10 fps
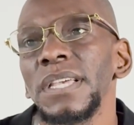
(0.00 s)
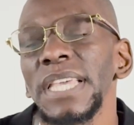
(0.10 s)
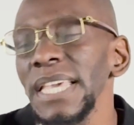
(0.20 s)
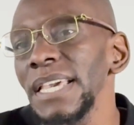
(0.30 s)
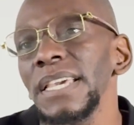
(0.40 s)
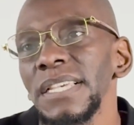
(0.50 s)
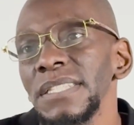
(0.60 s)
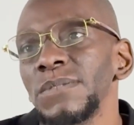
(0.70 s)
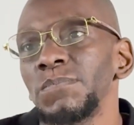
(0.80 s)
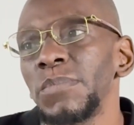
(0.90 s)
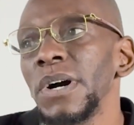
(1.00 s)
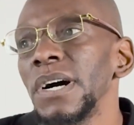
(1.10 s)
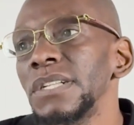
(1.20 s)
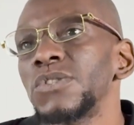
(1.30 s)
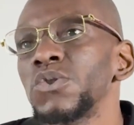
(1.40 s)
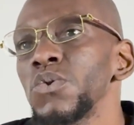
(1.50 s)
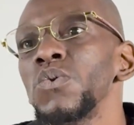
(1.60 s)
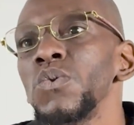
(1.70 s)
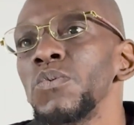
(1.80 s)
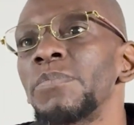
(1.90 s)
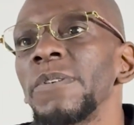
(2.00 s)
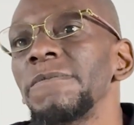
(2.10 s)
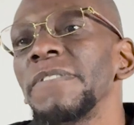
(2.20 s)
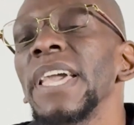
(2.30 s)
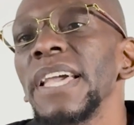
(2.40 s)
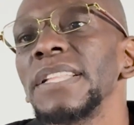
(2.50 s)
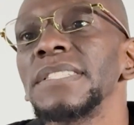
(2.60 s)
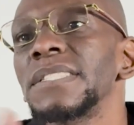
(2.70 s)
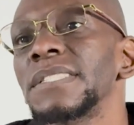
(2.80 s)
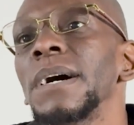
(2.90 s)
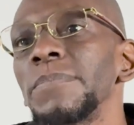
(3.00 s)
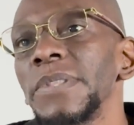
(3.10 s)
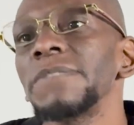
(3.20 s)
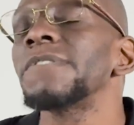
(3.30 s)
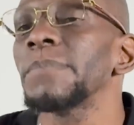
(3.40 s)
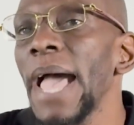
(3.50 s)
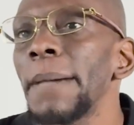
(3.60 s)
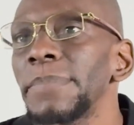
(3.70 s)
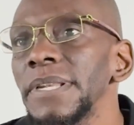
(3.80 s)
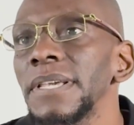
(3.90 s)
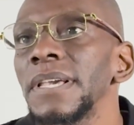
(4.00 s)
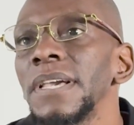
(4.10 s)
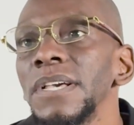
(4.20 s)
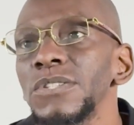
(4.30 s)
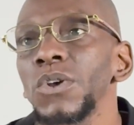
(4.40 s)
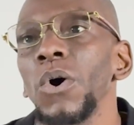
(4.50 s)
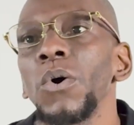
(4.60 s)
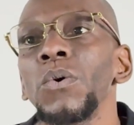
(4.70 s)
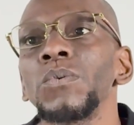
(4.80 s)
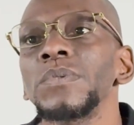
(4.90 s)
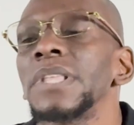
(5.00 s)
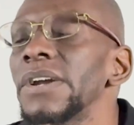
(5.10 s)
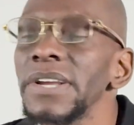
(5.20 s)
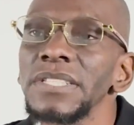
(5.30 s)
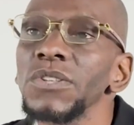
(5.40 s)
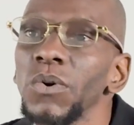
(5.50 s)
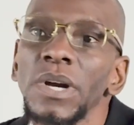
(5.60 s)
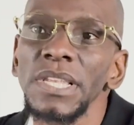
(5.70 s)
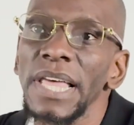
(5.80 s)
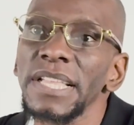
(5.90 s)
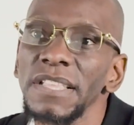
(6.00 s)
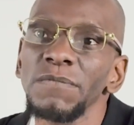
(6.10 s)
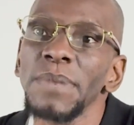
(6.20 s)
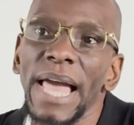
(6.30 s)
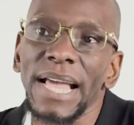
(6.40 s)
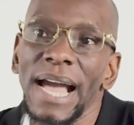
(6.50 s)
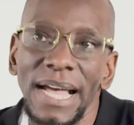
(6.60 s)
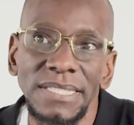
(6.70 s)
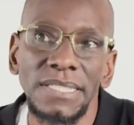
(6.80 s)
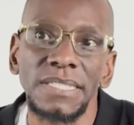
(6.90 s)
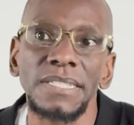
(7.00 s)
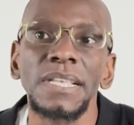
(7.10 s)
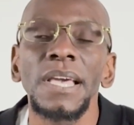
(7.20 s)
is, but to prevent something from happening. So there is no collective Black consciousness